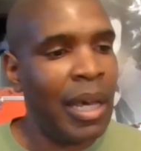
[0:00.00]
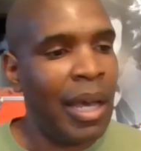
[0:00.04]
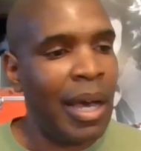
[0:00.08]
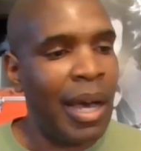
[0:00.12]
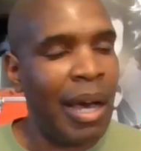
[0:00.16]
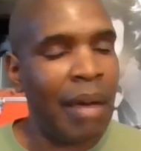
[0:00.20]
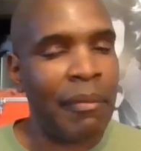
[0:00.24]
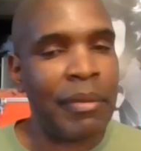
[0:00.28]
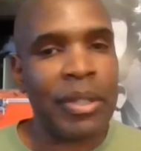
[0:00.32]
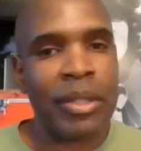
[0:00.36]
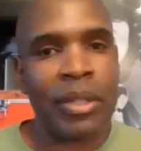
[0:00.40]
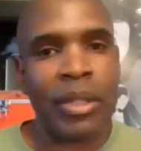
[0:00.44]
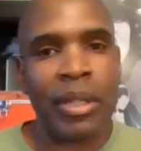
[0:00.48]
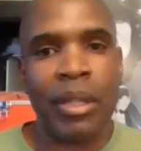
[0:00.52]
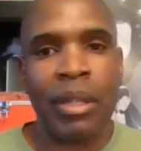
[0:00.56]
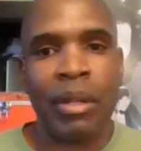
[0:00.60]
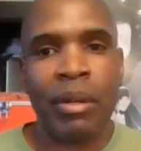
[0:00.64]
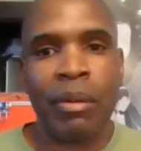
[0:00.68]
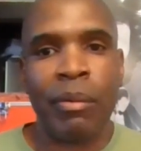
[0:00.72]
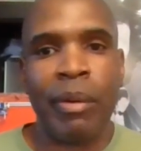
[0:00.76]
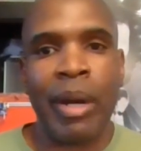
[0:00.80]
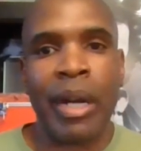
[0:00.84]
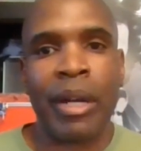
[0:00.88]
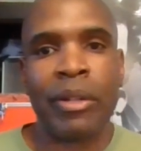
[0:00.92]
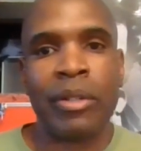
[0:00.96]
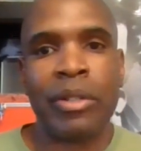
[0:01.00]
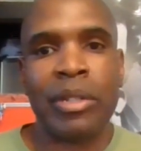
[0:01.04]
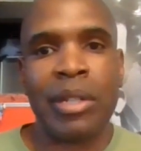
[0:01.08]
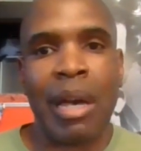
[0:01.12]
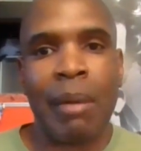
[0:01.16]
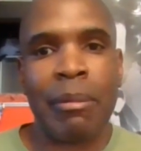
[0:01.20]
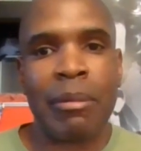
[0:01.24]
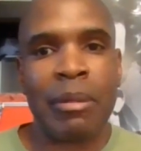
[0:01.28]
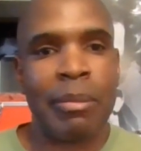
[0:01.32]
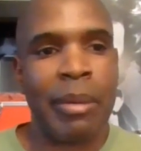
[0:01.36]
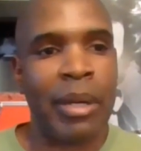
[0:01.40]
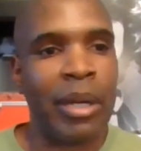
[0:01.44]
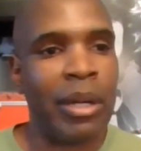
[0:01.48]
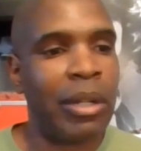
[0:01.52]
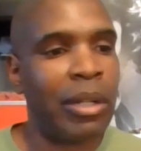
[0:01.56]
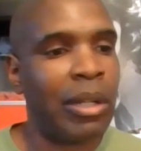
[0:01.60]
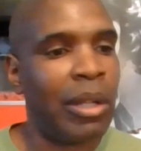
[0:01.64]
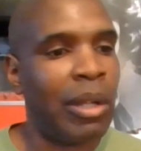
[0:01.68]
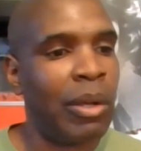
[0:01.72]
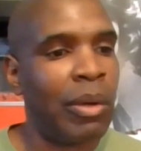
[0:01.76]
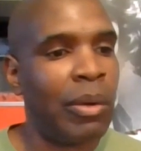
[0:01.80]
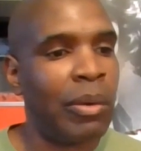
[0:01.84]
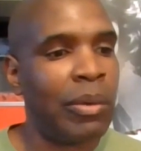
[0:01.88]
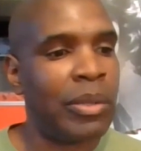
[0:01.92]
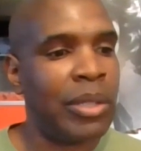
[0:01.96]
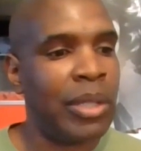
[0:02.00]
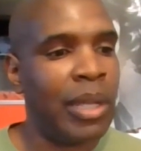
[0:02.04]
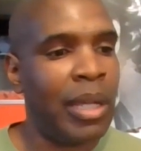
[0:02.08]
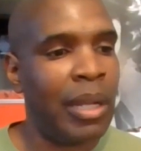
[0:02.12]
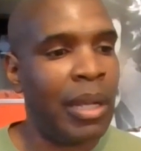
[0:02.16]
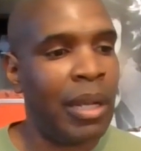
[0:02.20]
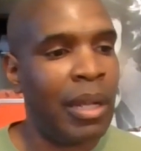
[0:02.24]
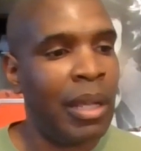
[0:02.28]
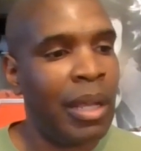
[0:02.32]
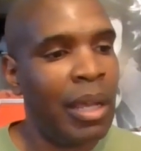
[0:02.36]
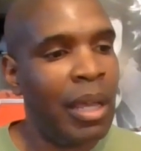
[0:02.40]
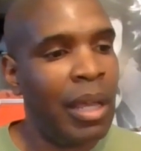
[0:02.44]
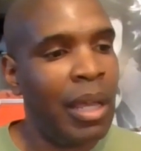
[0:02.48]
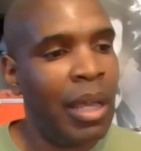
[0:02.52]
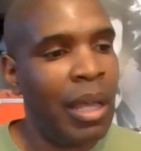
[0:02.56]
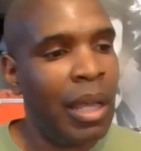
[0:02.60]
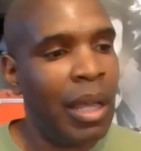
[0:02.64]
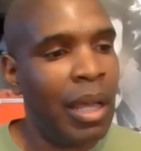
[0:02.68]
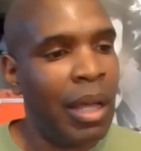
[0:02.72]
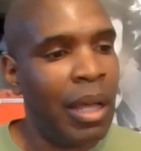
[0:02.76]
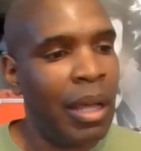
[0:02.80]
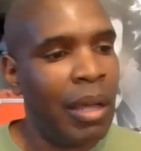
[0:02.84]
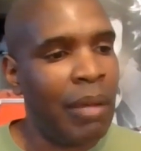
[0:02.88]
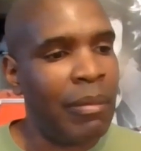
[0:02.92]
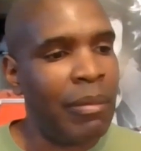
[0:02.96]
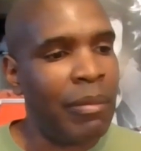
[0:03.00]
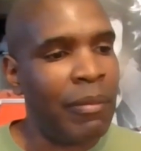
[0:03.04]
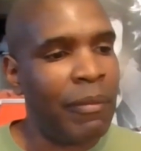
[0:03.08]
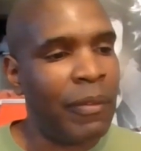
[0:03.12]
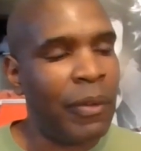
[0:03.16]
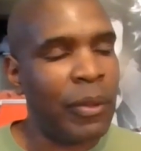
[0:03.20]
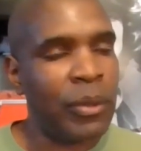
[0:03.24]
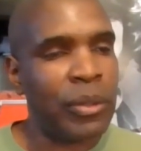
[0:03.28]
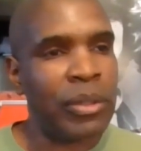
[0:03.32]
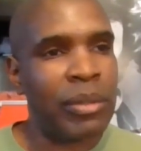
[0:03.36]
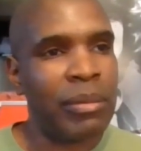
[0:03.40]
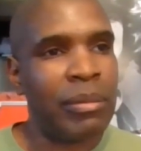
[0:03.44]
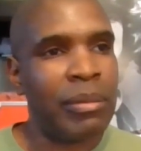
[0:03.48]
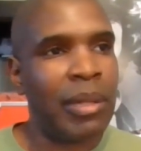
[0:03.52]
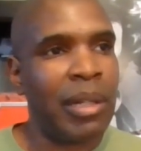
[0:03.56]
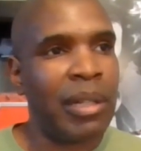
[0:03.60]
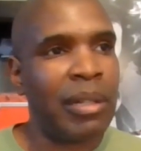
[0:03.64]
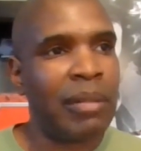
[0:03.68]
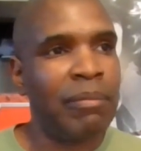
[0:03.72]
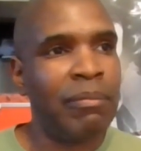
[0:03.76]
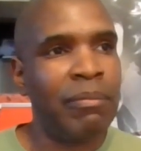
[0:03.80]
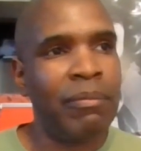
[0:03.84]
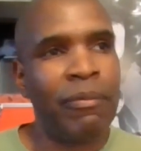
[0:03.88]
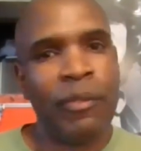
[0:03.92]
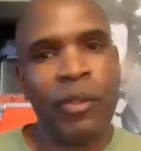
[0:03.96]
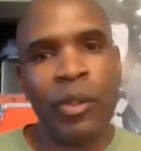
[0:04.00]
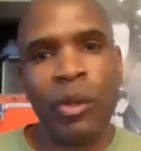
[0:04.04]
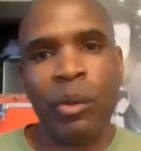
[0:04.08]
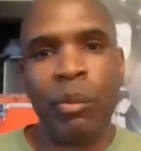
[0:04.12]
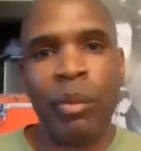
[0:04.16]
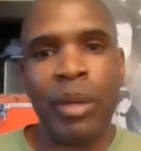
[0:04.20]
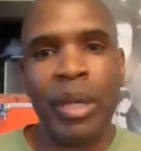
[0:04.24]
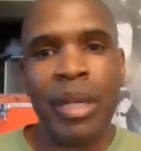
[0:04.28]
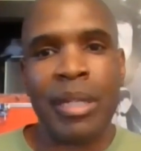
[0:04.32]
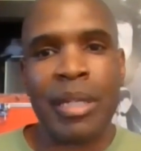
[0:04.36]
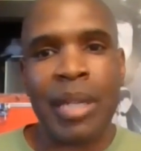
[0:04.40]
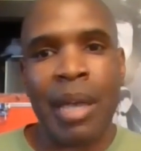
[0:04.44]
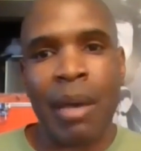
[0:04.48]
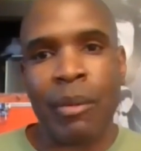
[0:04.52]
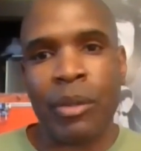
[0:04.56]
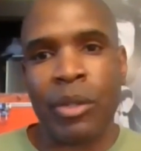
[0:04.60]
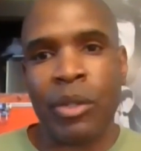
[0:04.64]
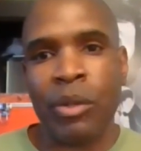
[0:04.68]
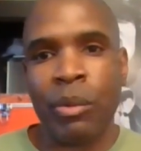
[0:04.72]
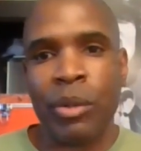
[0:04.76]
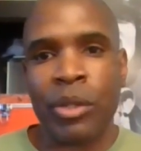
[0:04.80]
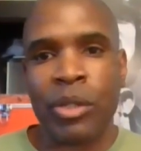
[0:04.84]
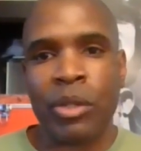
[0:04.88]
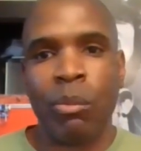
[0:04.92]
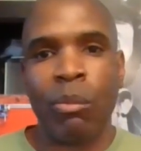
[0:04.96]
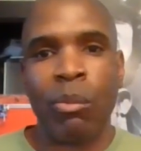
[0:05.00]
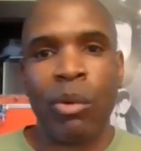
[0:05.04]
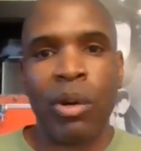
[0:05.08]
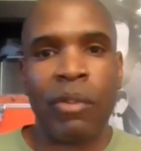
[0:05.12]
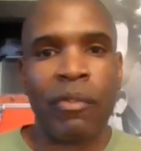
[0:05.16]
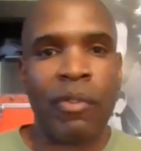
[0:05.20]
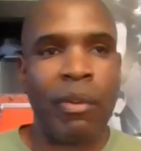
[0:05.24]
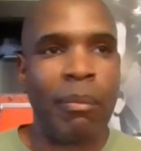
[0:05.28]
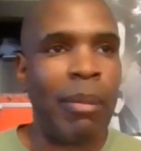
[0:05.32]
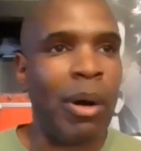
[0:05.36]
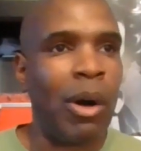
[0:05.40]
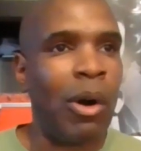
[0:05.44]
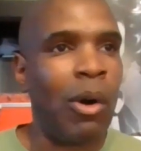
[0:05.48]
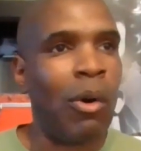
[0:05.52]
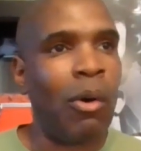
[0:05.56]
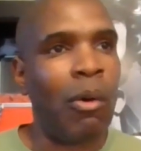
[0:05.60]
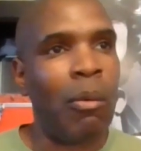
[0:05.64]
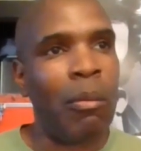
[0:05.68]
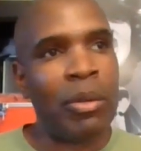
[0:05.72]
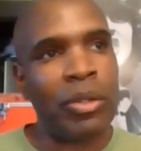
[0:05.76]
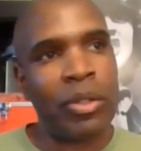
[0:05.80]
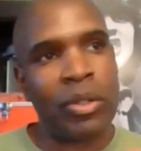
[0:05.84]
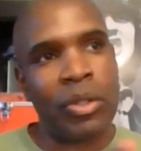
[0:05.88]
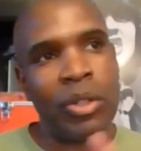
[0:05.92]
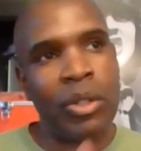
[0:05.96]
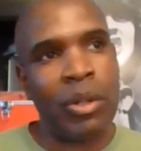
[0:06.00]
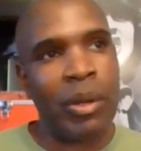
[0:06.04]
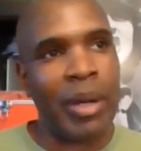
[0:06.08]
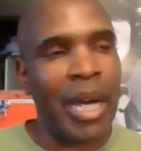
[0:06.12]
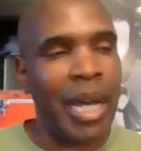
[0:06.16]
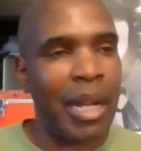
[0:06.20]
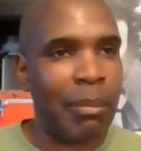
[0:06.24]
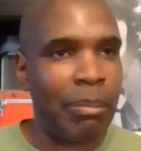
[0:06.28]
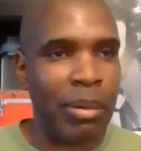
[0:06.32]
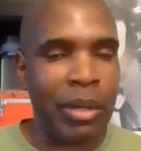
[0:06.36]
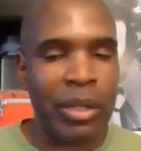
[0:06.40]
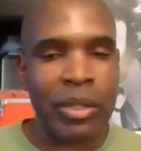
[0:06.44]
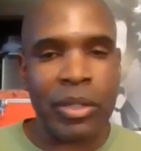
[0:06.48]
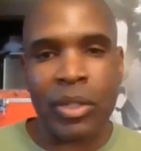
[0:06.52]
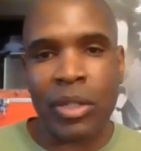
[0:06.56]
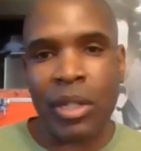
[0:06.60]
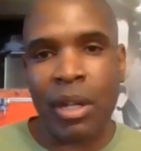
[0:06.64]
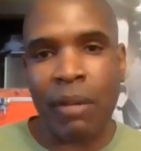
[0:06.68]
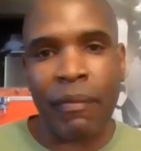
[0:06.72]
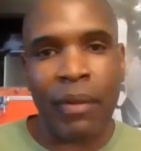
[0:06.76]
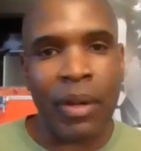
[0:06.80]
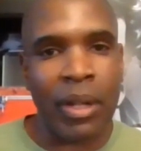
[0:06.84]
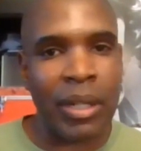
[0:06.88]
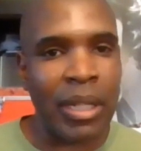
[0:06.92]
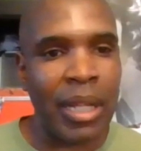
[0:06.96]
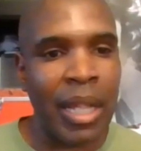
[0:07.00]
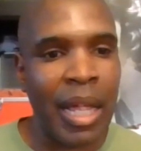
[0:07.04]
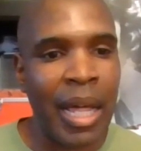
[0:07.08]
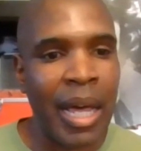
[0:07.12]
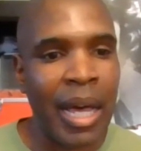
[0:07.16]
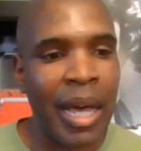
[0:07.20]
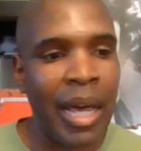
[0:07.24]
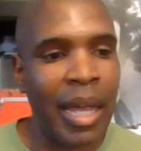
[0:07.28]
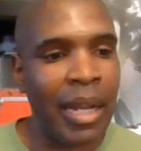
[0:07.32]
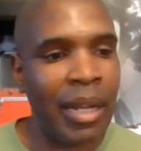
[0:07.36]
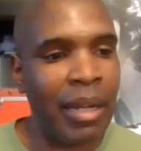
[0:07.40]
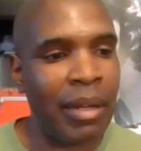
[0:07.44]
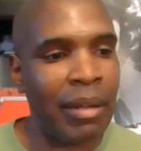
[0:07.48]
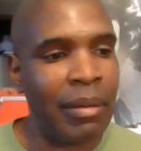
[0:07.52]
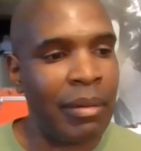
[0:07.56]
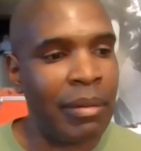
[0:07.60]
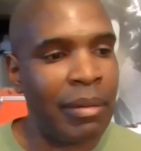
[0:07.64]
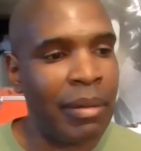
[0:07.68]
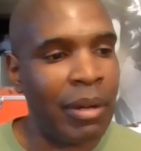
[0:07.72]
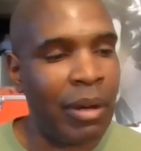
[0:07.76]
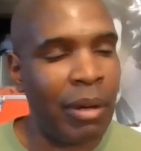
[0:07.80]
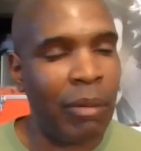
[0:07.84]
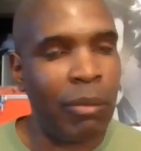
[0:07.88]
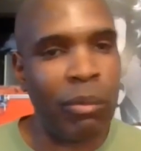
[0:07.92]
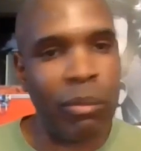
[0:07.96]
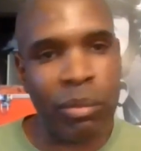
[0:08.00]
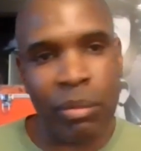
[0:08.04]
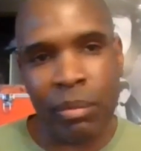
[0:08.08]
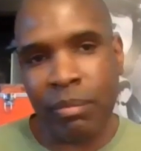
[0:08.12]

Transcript: Obviously, the record shop has been closed, and the first few weeks I was doing some work from home, which is, kind of putting stuff online and or